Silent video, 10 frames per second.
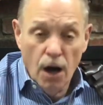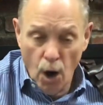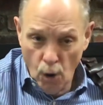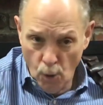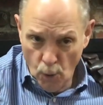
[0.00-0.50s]

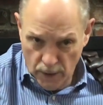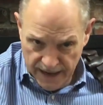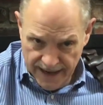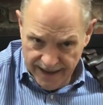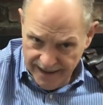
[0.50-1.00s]

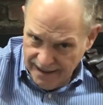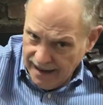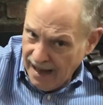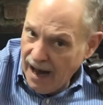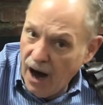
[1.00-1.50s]
Okay,
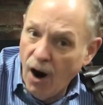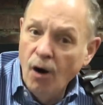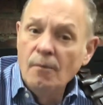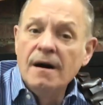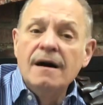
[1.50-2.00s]

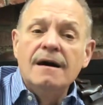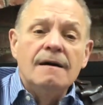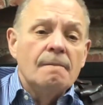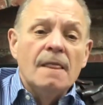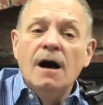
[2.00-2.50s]
Lahoma,
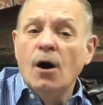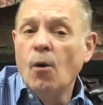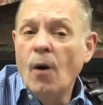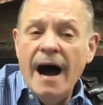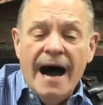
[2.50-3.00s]

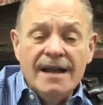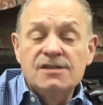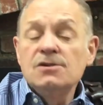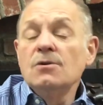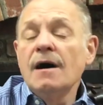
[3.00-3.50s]
why
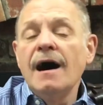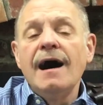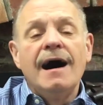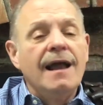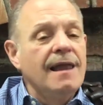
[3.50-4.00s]
do
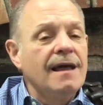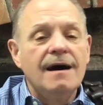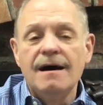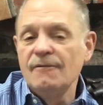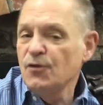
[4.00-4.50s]
I
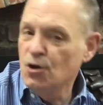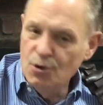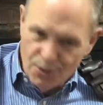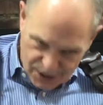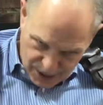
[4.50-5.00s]
love
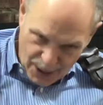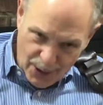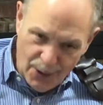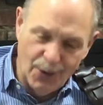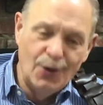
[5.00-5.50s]
you
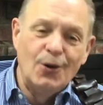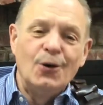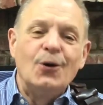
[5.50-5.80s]
so?